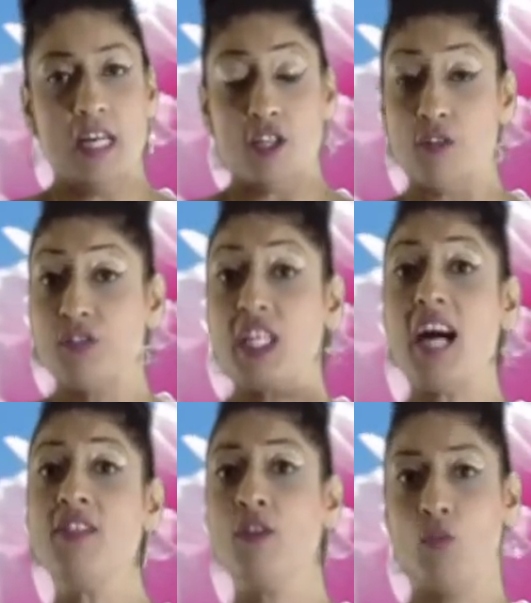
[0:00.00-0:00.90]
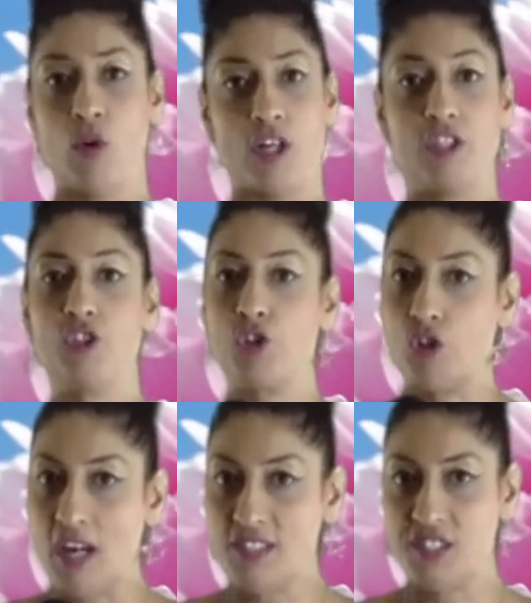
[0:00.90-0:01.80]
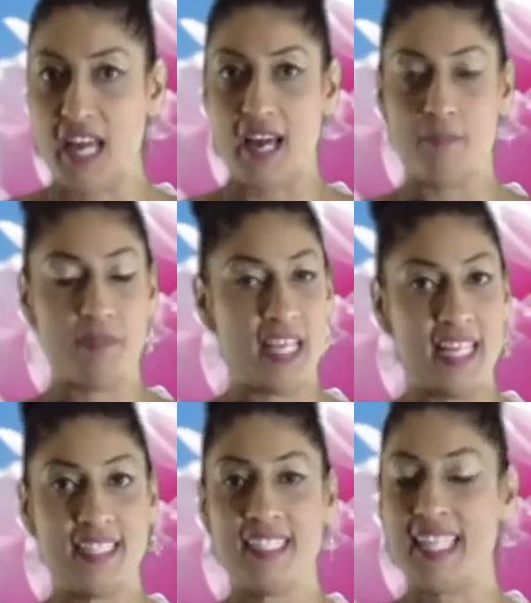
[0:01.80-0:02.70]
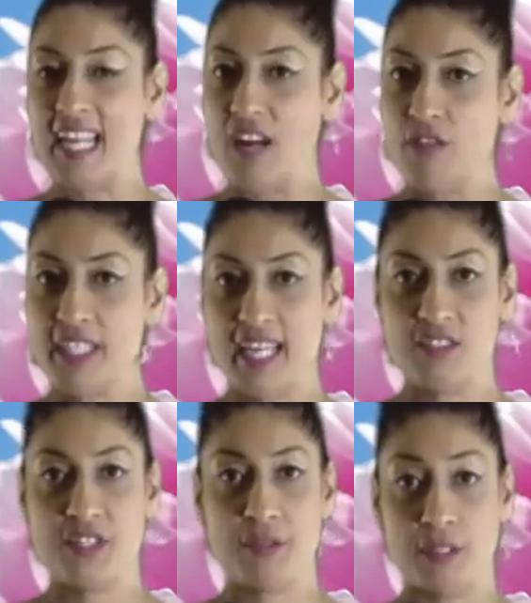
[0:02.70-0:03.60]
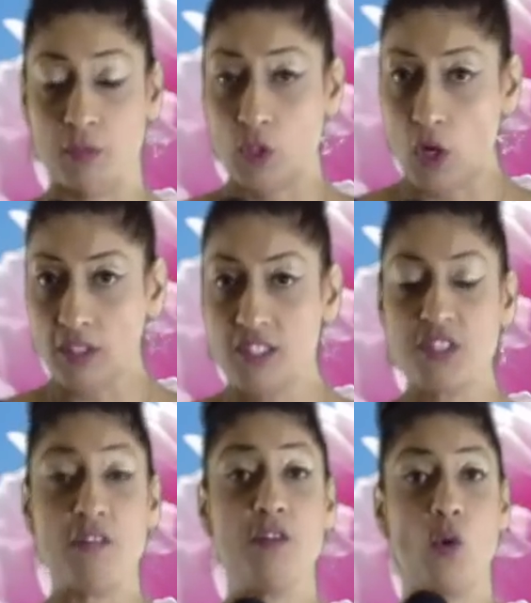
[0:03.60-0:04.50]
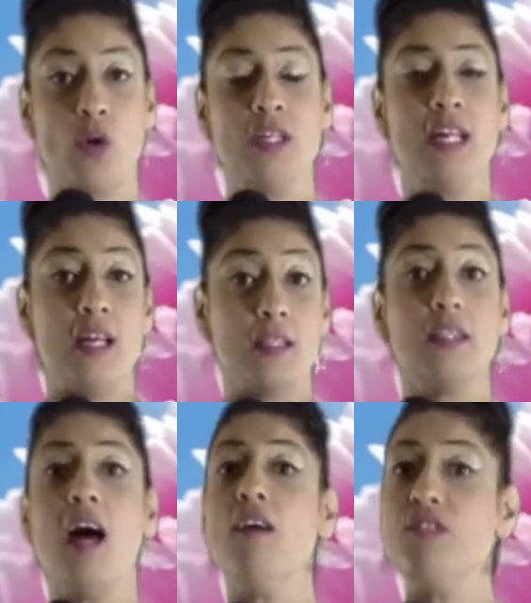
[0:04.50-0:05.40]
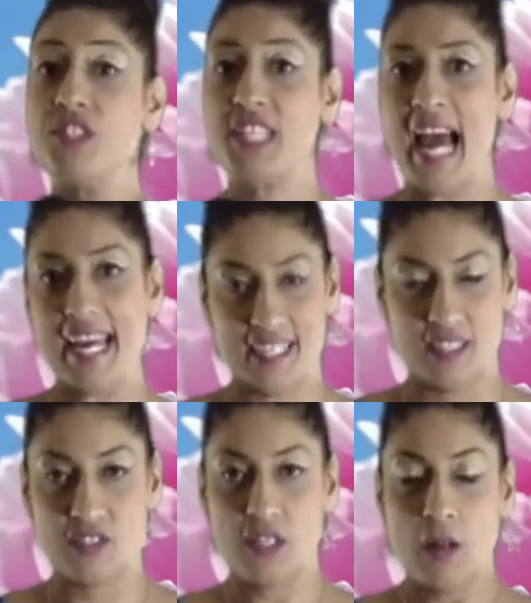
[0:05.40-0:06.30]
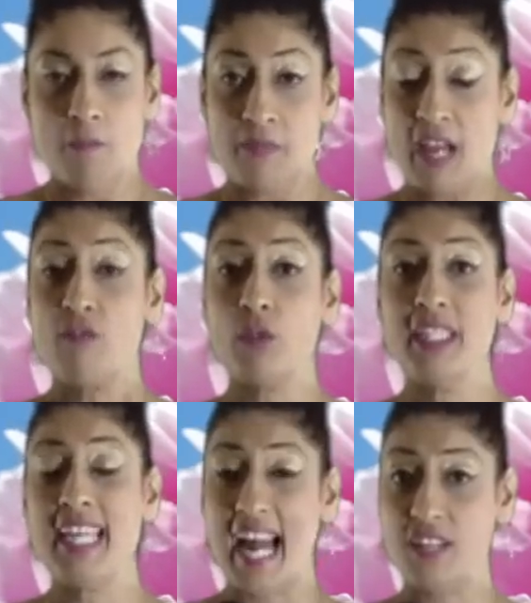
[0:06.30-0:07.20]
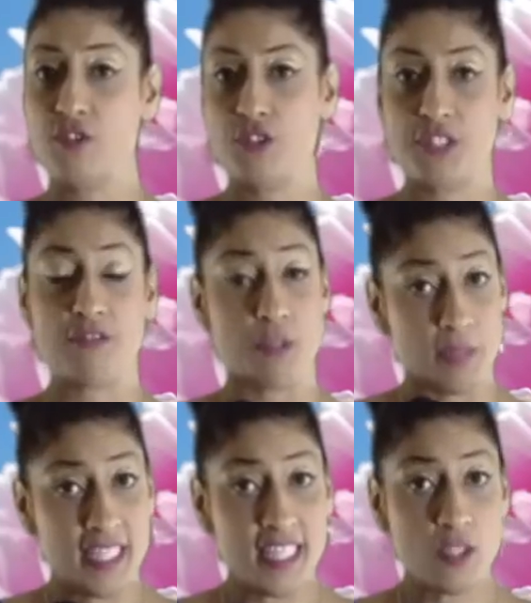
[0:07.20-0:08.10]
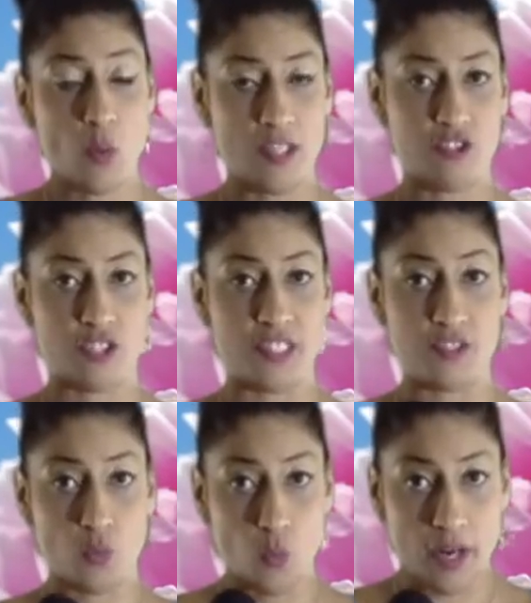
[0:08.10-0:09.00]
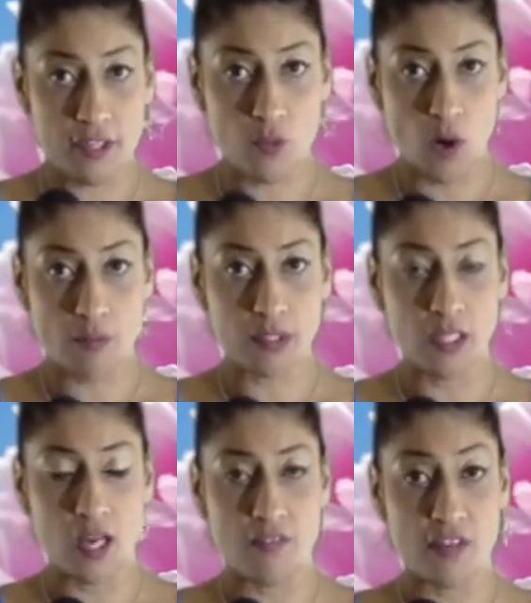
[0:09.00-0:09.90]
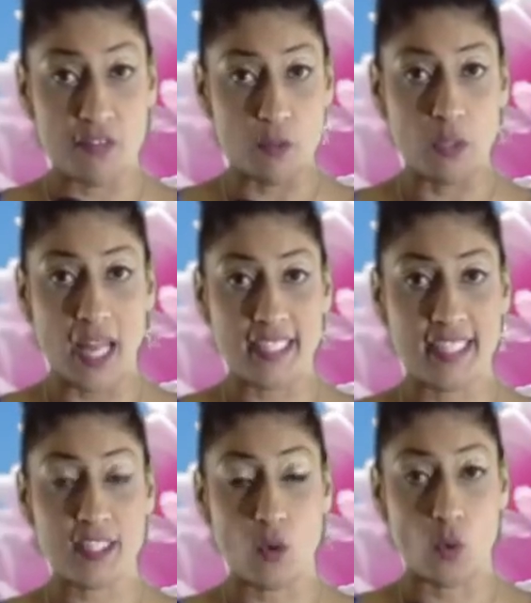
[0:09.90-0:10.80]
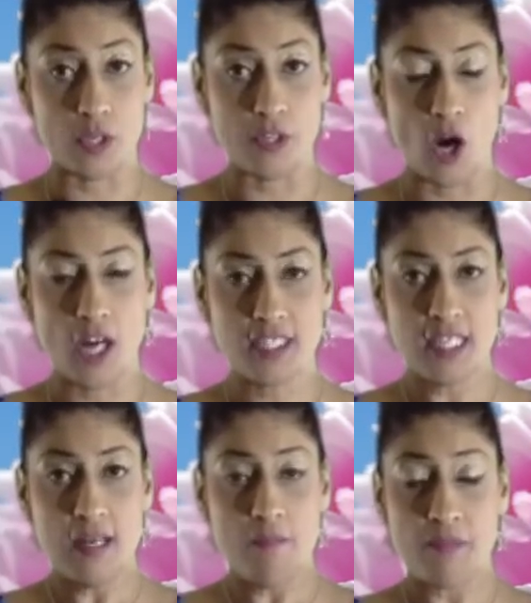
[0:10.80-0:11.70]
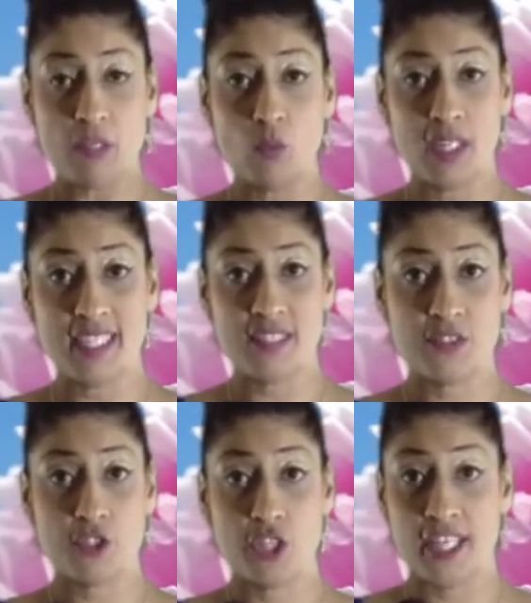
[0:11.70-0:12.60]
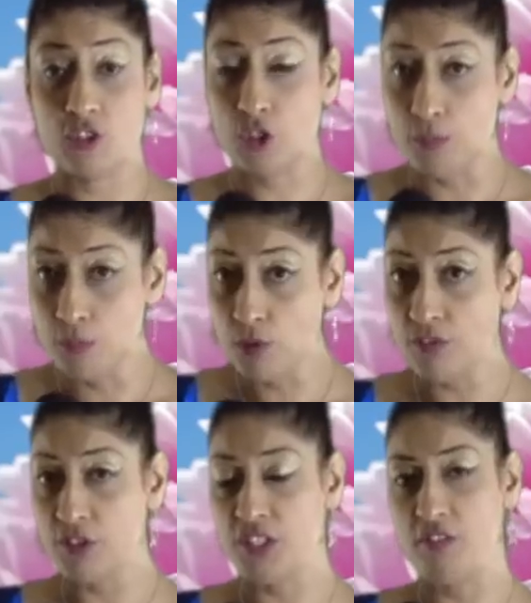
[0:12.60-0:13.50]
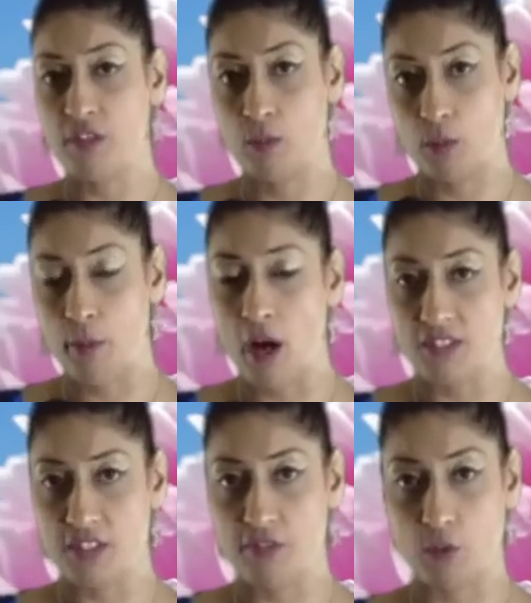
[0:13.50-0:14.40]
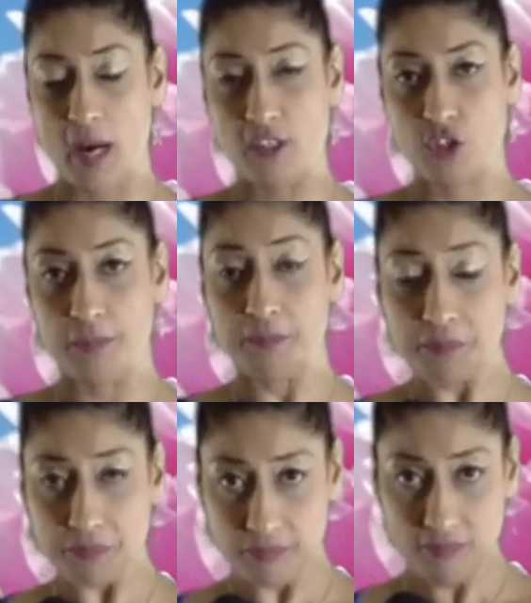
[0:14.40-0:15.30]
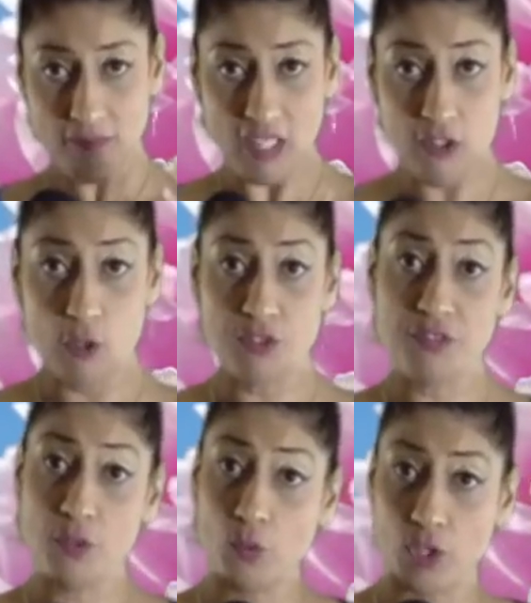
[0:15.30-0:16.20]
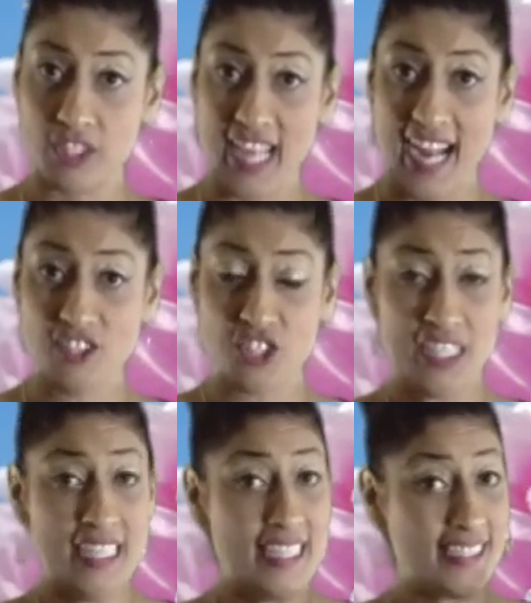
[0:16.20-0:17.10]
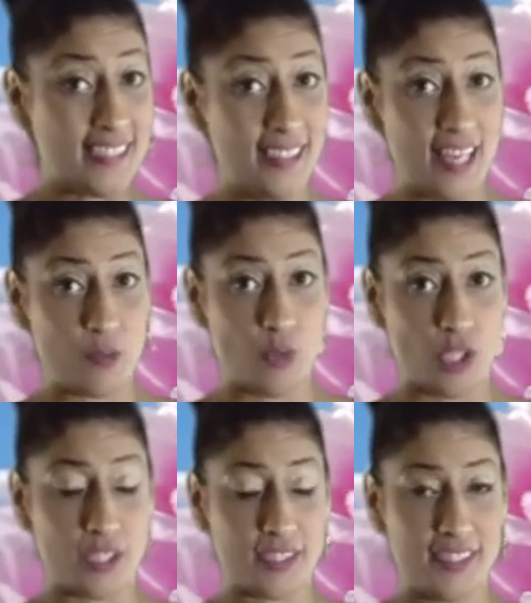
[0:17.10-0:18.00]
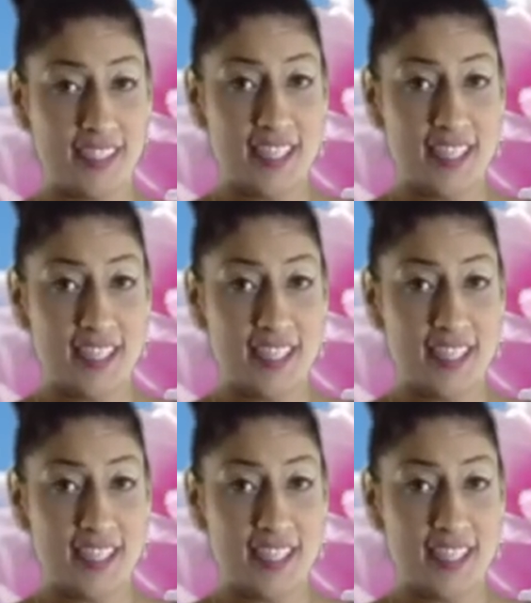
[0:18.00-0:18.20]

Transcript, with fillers: You've done the work. Trust that. And I think that every Cancerian, regardless of your love status, have really asked yourself some key questions as to where you are in love, if you like it or not, and what needs to change to move yourself in a more positive direction. Those of you who were attached did a lot of work.